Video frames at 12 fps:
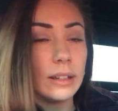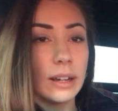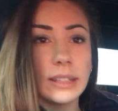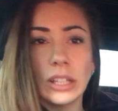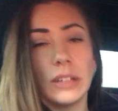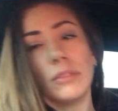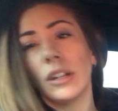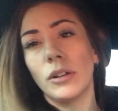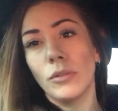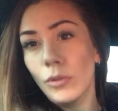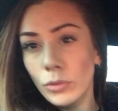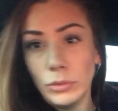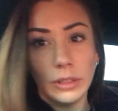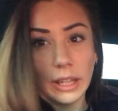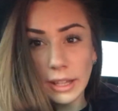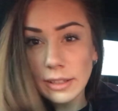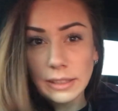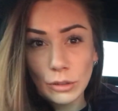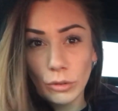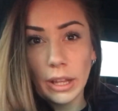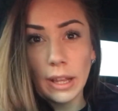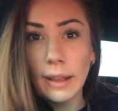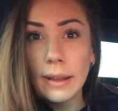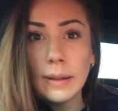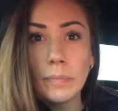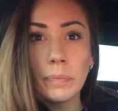I don't know all the history,